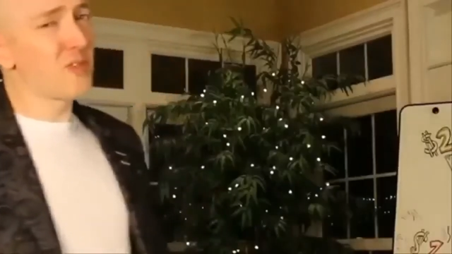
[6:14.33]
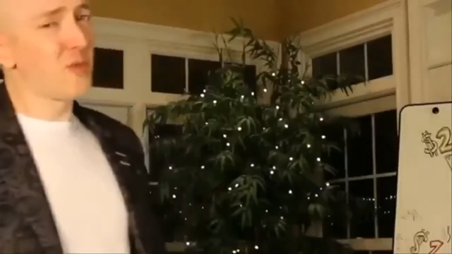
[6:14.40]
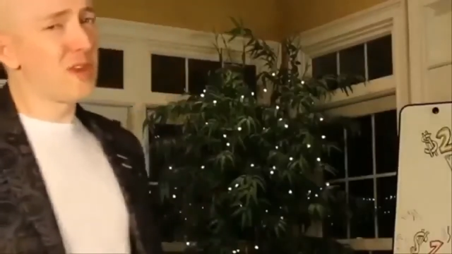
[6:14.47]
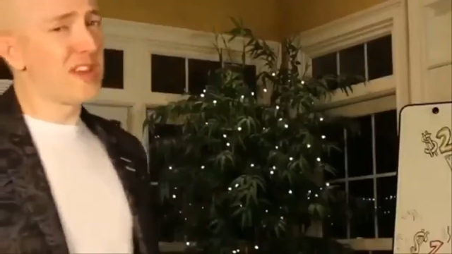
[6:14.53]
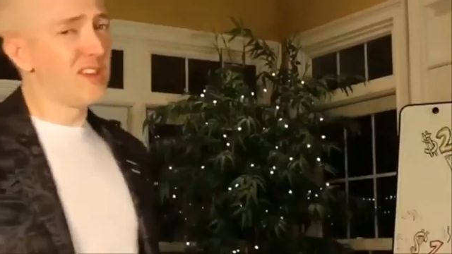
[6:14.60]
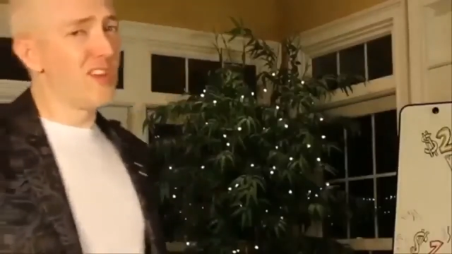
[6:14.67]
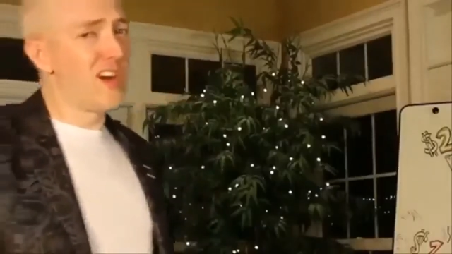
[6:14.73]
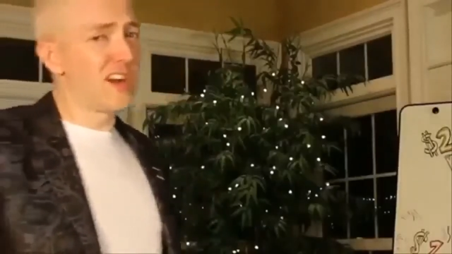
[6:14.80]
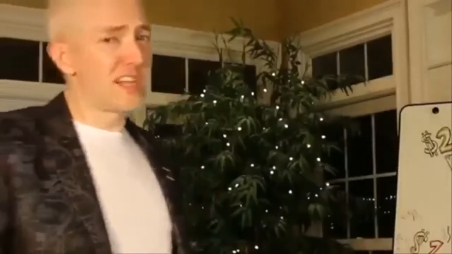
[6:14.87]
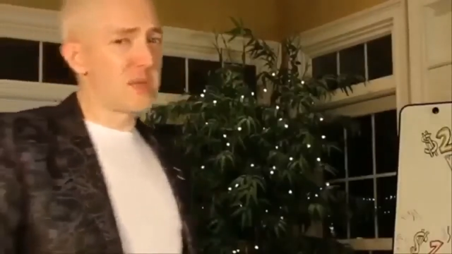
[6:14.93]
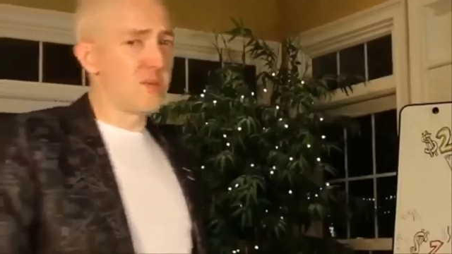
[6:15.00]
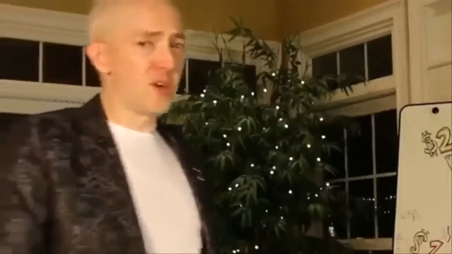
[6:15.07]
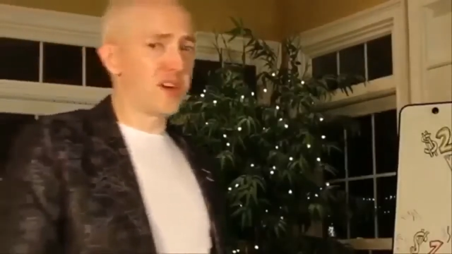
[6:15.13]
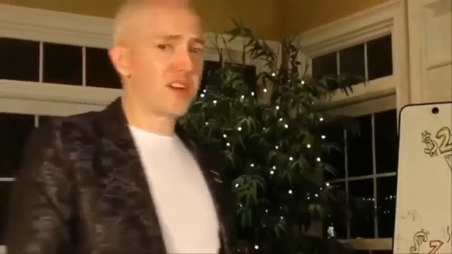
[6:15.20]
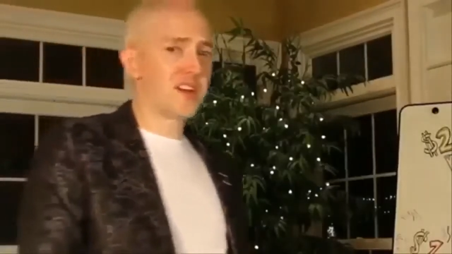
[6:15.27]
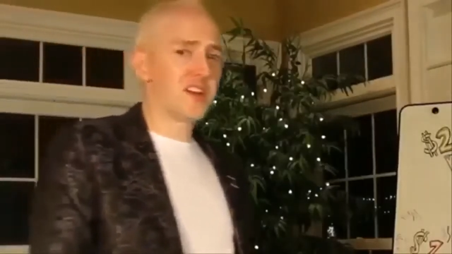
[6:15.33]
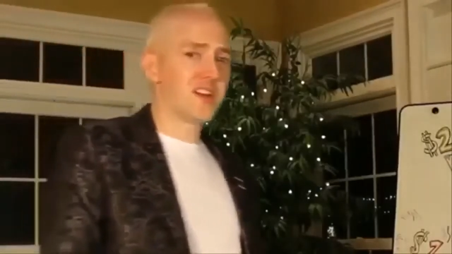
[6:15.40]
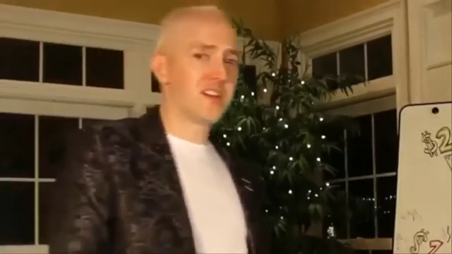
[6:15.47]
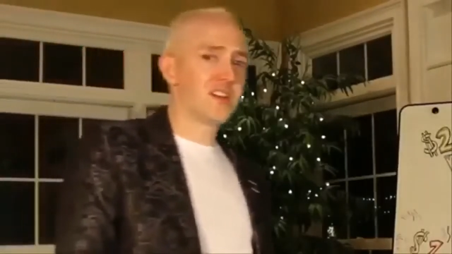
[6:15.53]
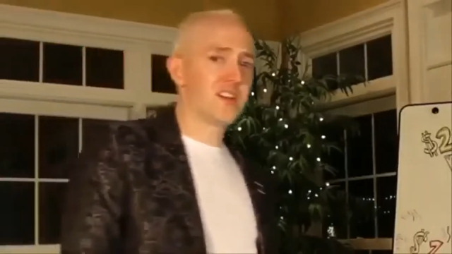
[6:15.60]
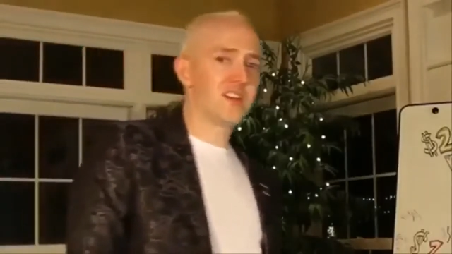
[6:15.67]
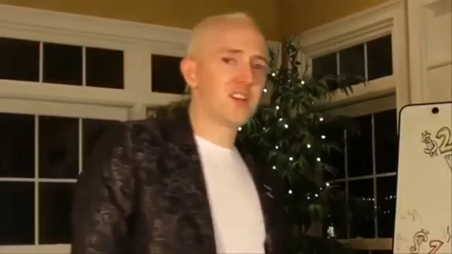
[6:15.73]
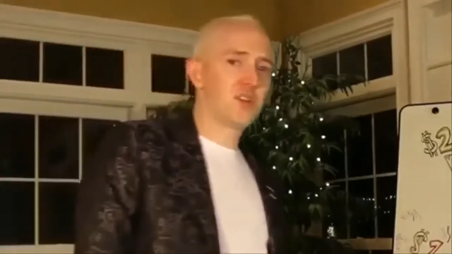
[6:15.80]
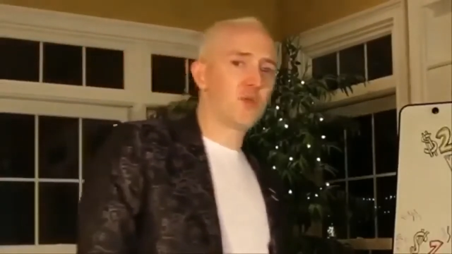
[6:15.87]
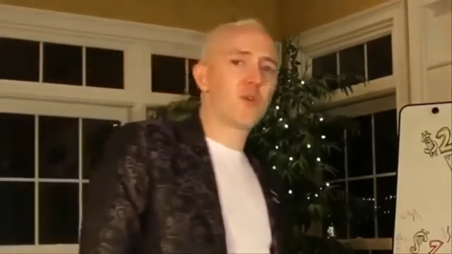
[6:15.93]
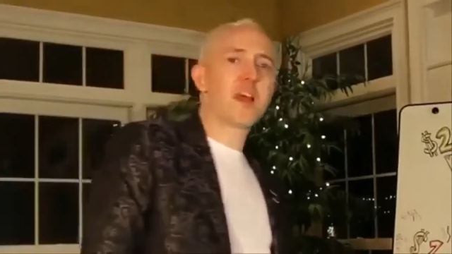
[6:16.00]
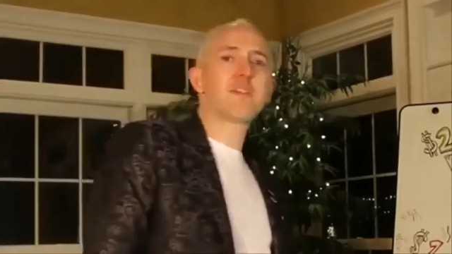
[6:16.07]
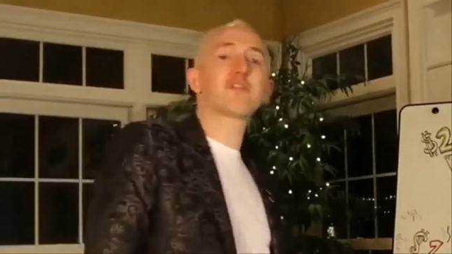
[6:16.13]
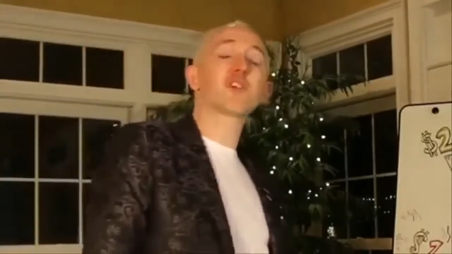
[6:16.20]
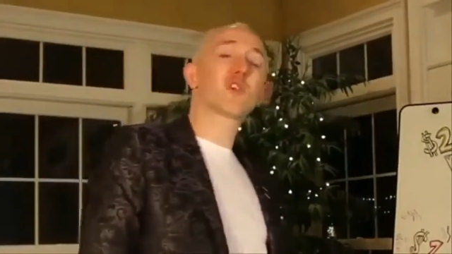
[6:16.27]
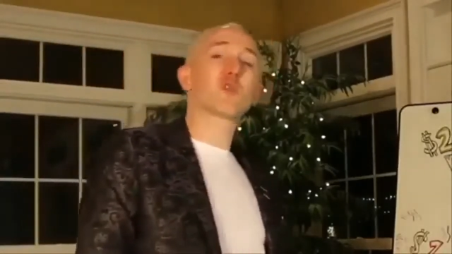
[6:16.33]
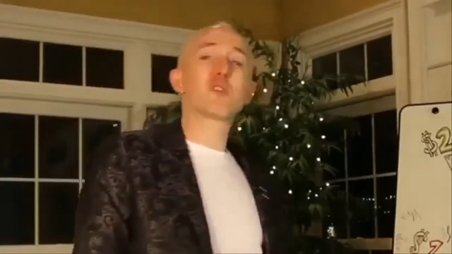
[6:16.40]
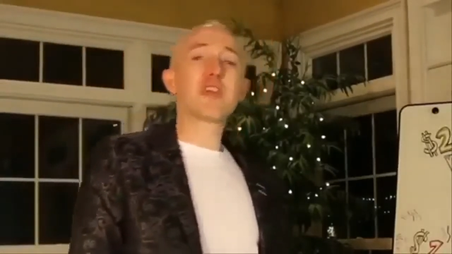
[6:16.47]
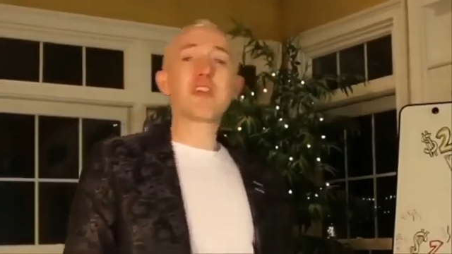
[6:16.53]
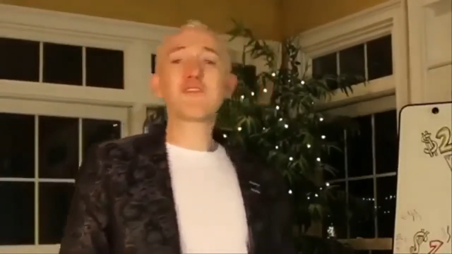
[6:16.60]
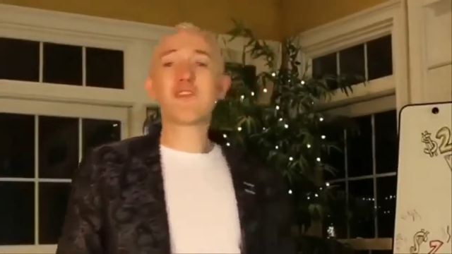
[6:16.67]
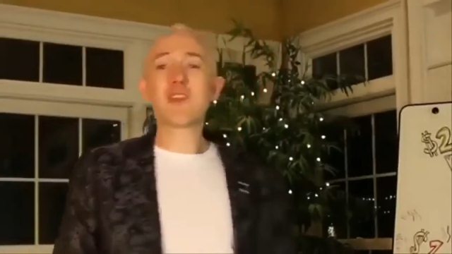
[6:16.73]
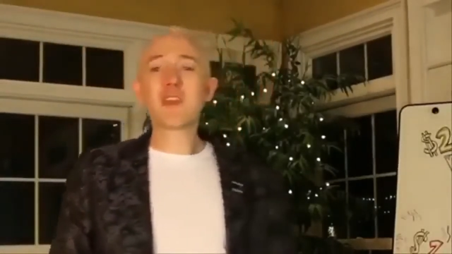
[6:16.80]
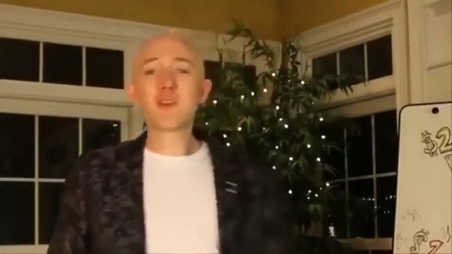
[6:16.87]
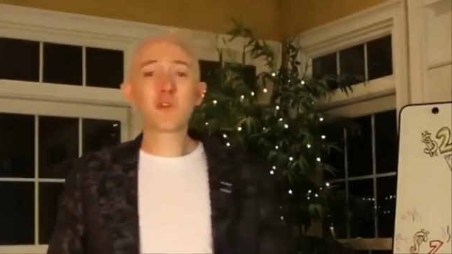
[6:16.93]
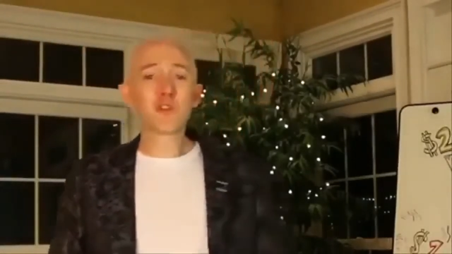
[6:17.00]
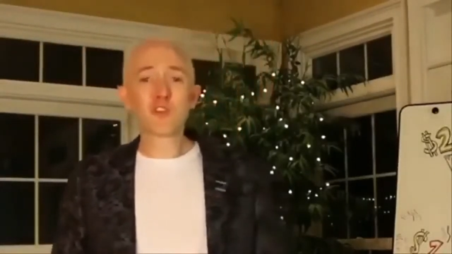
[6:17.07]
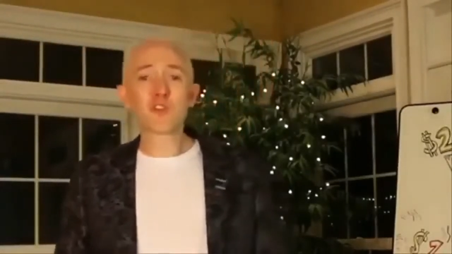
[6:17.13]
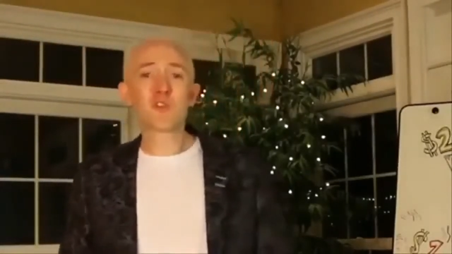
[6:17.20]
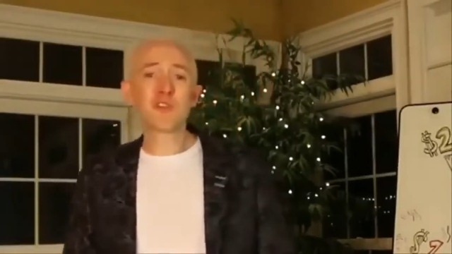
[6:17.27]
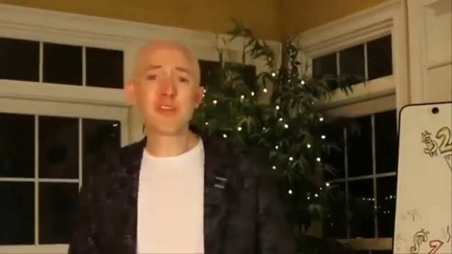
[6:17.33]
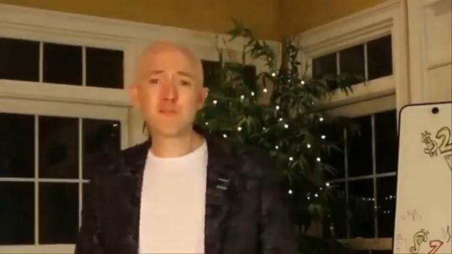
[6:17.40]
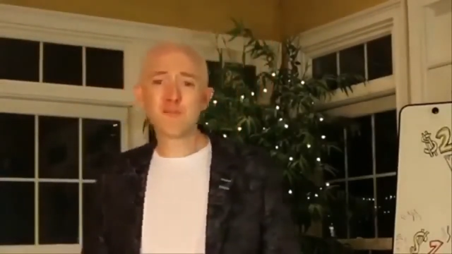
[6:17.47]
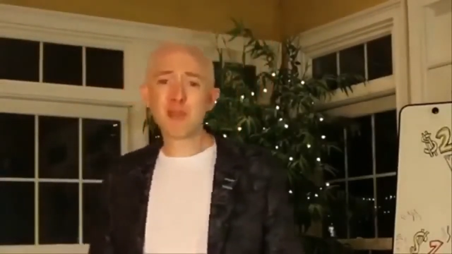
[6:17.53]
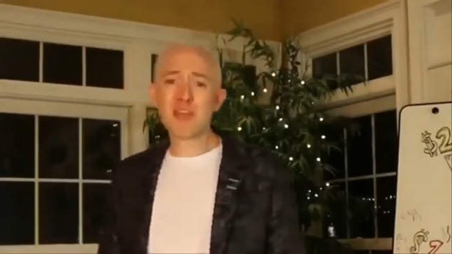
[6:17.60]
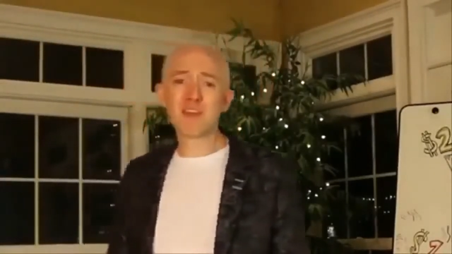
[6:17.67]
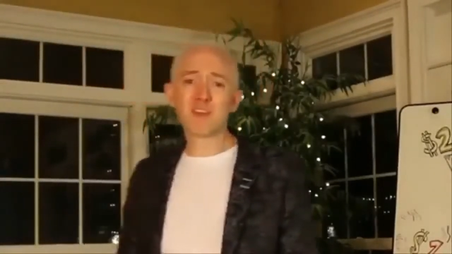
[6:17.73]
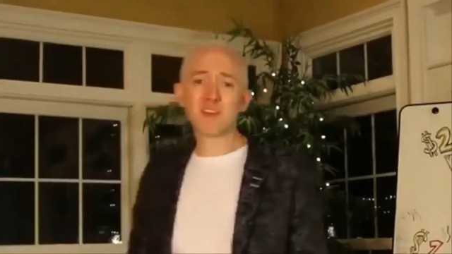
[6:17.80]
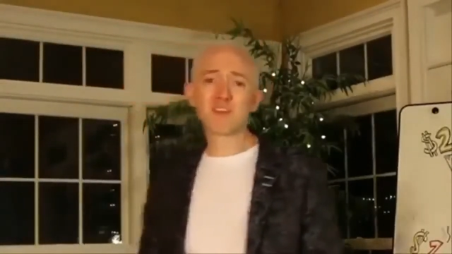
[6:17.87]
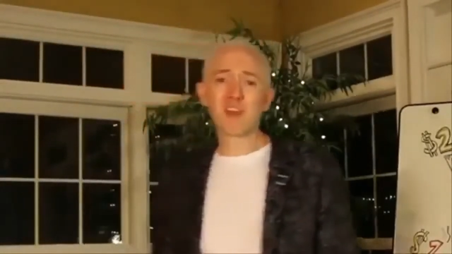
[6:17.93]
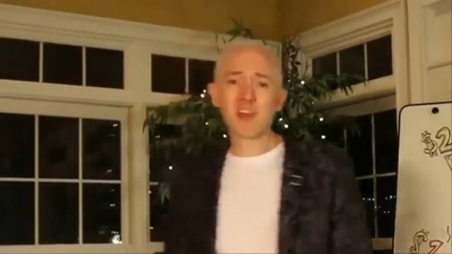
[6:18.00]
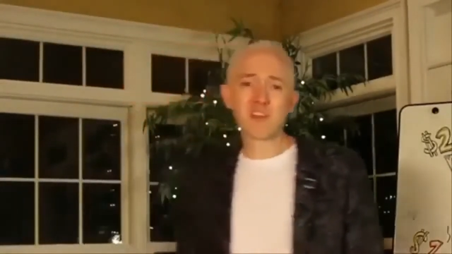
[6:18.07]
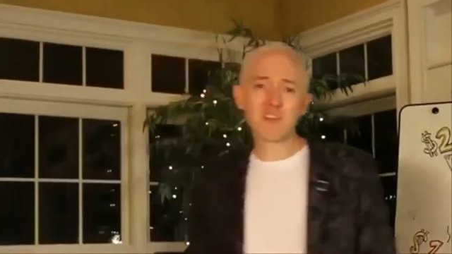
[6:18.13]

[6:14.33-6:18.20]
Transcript: have to read a long ebook. You won't have to create videos or create banners